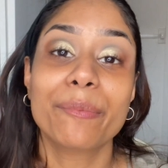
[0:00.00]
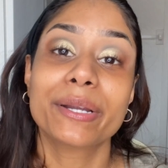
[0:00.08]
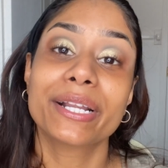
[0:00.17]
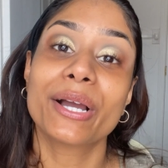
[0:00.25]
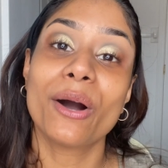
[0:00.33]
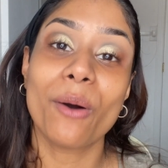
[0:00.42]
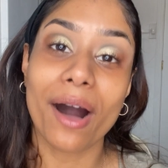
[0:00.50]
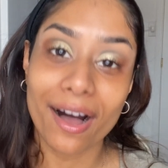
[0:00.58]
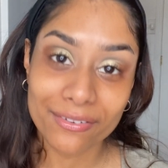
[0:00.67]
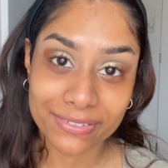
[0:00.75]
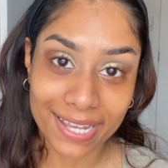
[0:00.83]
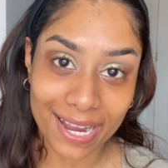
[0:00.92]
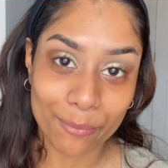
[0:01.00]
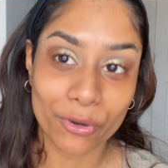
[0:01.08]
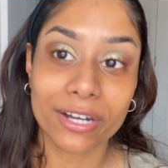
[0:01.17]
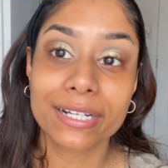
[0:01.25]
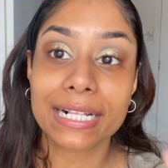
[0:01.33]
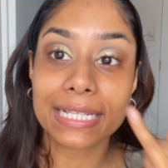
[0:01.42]
gonna go off
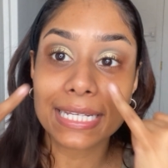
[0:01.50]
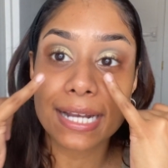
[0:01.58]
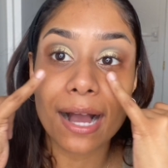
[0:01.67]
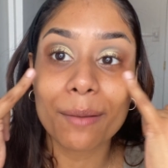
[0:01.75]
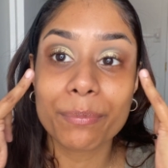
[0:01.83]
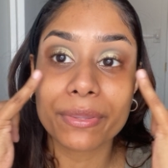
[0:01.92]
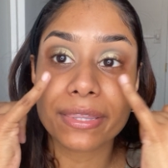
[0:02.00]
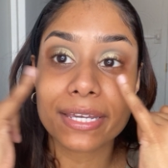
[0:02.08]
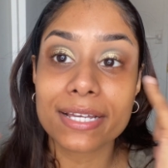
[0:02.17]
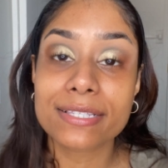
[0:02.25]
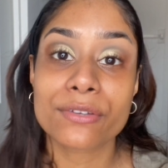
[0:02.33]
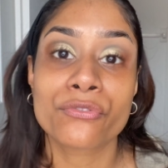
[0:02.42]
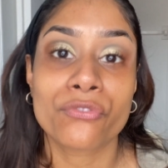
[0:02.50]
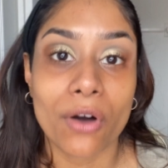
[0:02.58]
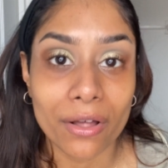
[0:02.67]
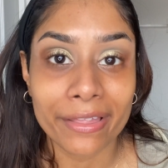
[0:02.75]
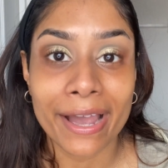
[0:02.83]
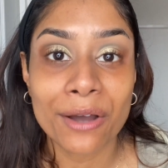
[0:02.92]
camera, clean up this
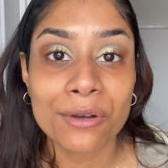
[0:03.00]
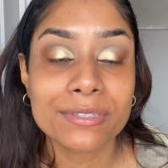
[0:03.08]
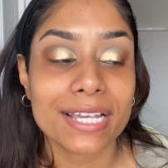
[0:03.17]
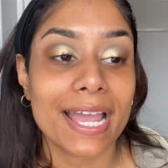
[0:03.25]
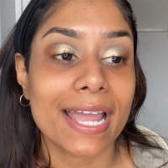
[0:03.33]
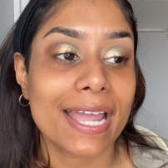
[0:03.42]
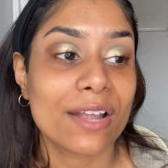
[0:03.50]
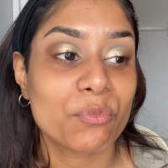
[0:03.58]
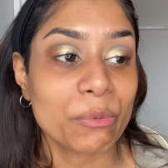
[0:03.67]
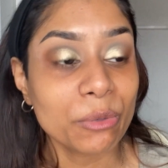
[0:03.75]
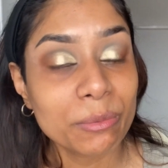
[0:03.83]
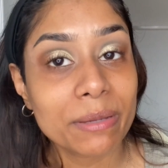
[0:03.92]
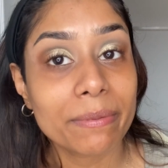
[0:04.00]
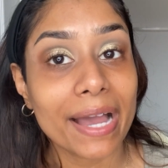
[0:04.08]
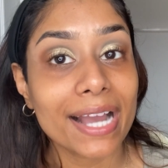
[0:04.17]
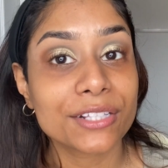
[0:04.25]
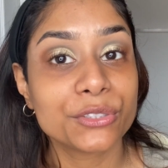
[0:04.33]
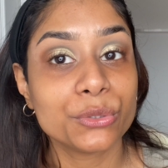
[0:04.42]
fallout, and we will be
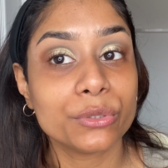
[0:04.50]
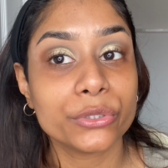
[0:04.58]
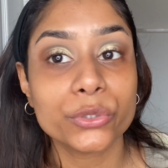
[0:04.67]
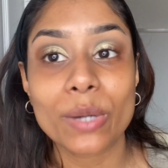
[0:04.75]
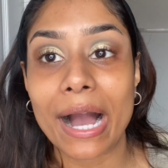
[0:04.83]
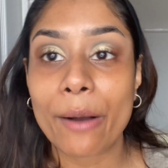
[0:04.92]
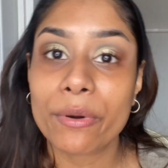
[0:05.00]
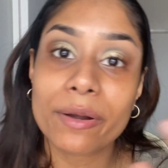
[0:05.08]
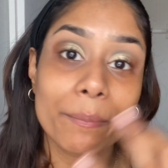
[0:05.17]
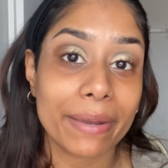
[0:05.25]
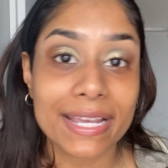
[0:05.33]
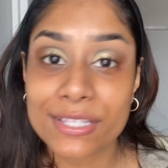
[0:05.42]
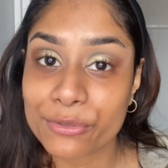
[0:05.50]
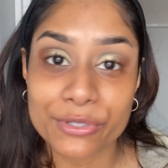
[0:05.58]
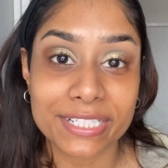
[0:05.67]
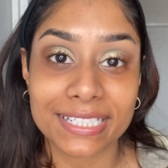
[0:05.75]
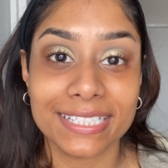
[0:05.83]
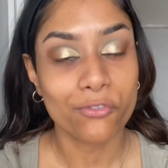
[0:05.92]
back to do our base
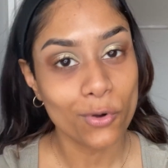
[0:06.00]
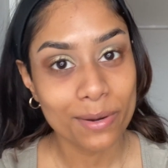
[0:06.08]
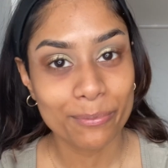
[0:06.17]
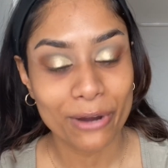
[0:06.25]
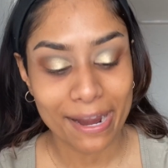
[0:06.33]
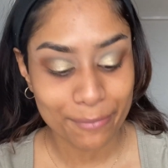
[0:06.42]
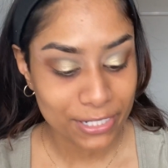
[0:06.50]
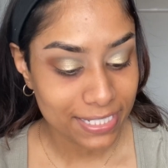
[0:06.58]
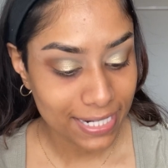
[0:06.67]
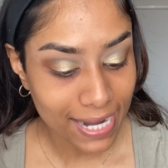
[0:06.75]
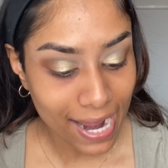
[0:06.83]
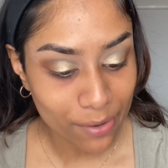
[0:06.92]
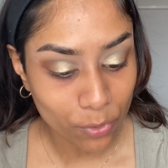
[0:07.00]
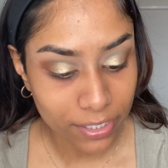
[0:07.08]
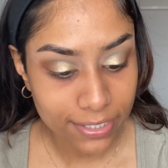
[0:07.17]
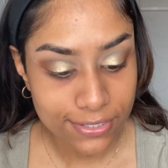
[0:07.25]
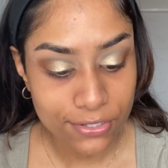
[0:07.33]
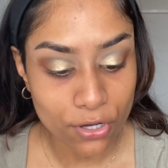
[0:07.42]
routine. For primer today, I
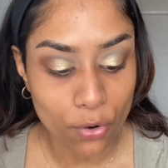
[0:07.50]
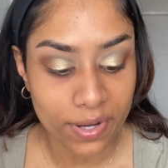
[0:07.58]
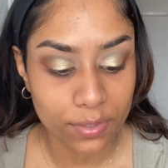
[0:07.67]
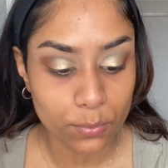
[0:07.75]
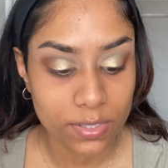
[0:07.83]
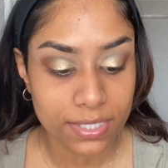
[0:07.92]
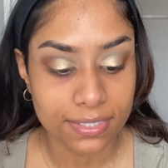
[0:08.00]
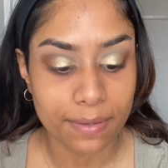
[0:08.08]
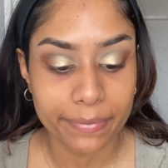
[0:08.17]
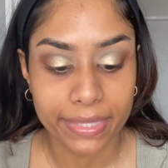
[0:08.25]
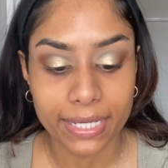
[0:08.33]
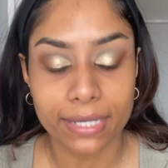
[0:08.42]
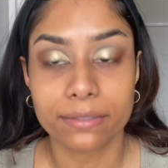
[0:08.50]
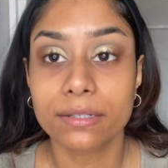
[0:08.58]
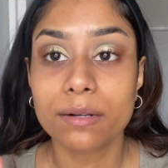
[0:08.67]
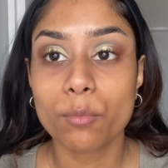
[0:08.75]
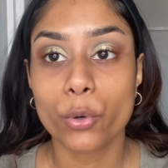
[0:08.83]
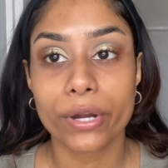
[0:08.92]
wanted to go in with something a
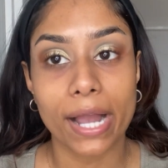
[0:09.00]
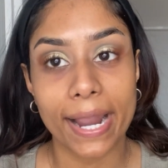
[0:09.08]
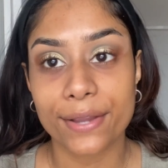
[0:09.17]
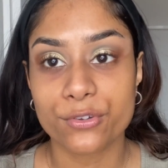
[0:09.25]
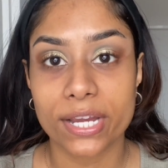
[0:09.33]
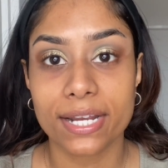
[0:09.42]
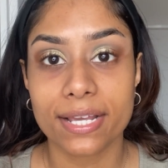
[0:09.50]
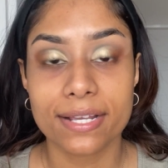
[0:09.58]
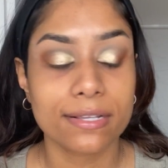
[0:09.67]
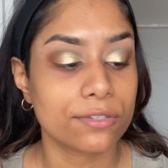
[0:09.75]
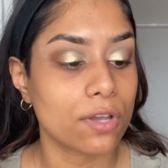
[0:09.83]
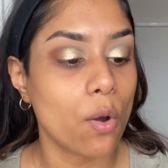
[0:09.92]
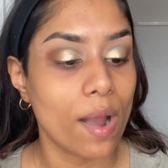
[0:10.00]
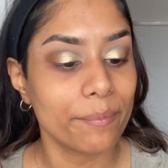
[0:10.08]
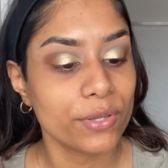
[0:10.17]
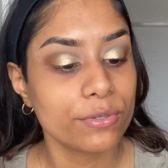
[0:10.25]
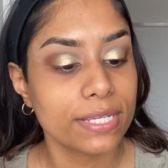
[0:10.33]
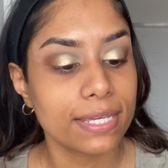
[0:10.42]
little more hydrating. So I'm
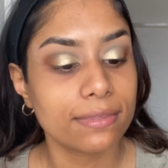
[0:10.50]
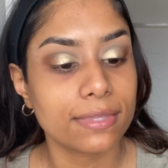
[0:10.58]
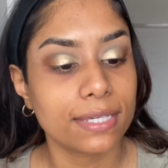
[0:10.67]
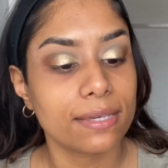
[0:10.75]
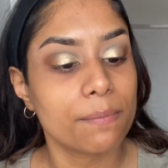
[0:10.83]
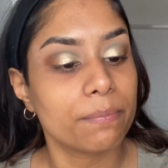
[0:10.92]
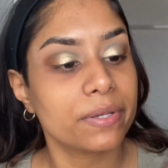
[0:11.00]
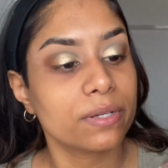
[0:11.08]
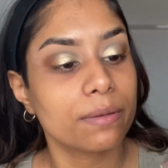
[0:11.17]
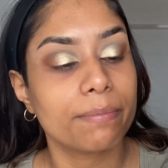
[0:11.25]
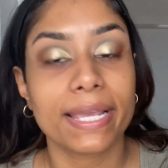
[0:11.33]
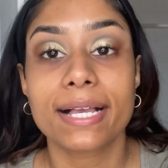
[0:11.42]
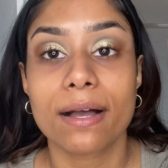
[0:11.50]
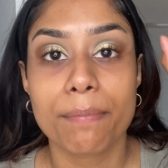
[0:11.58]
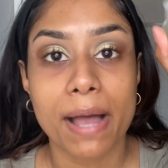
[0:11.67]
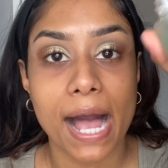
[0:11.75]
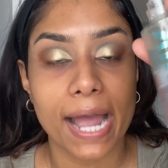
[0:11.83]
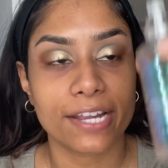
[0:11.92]
using the Milk Makeup
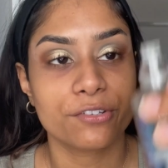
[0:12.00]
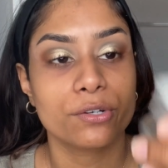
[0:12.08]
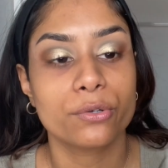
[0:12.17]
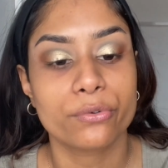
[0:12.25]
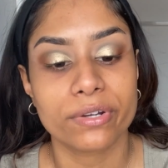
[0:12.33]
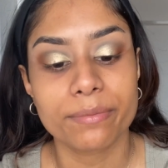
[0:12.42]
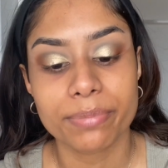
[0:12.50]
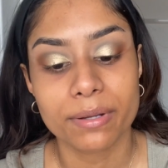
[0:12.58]
Hydro Grip